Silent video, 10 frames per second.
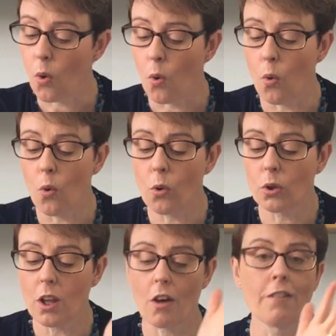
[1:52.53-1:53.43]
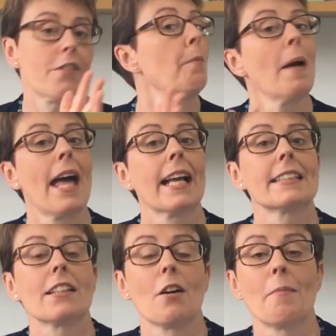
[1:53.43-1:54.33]
All of the
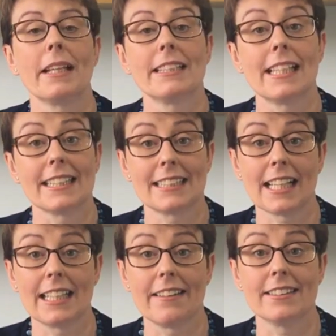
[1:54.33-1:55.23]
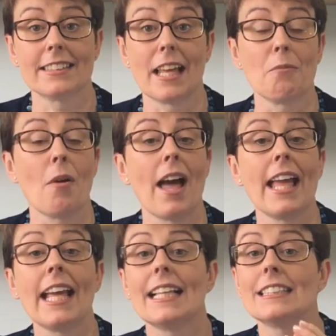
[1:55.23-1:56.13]
bags are made in exactly the same
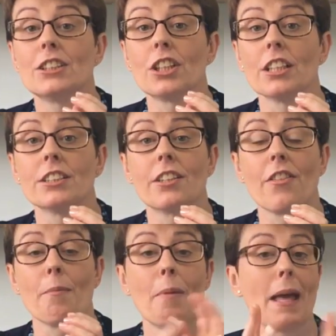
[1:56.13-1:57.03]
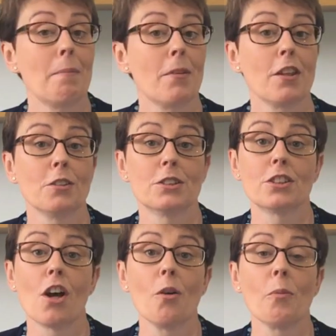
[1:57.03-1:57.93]
way. It's just the paper that you
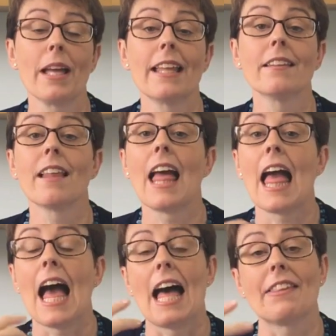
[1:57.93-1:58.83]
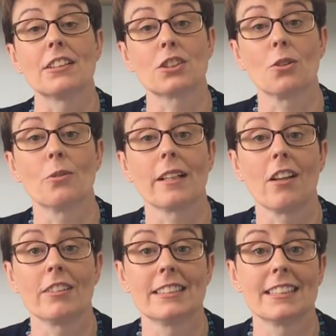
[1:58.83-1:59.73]
start with and the scoring
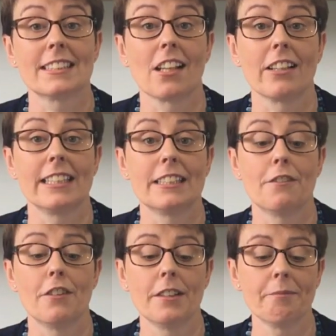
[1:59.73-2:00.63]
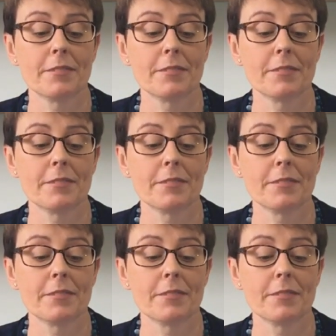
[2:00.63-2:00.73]
lines are slightly different.